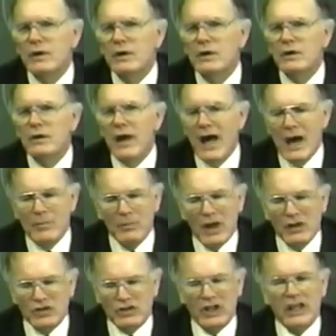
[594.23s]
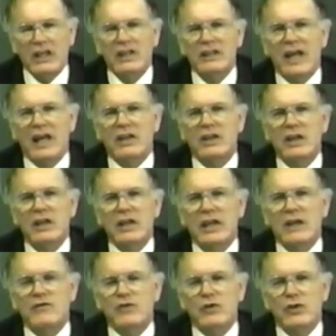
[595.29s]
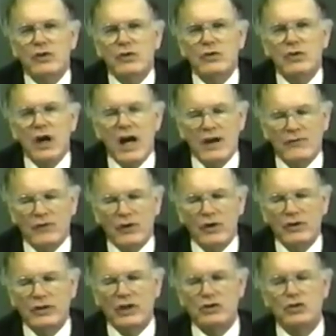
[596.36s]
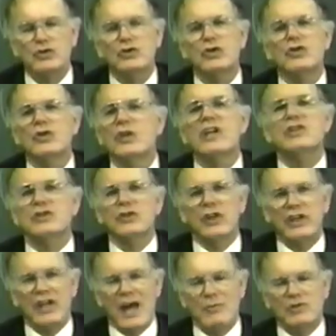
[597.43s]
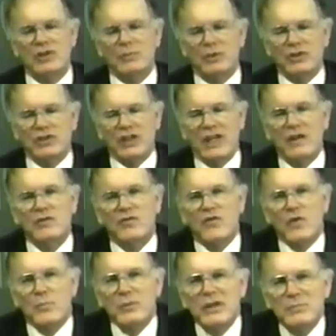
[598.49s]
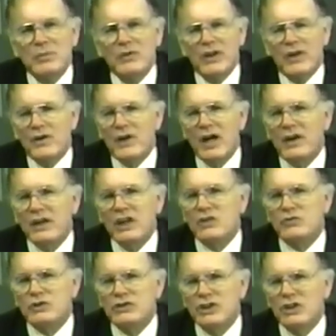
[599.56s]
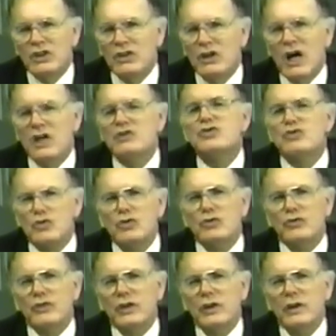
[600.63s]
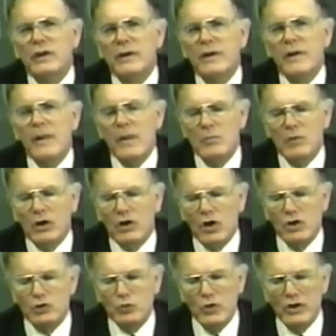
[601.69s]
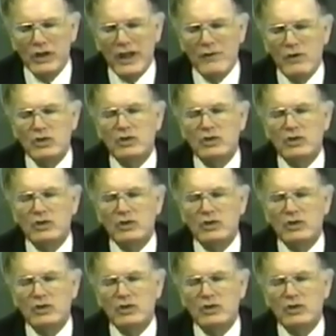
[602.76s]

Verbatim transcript: Now, I'm not saying that if you're a new convert that you shouldn't listen to this. I'm simply saying for people that are not interested in God's truth because we're given some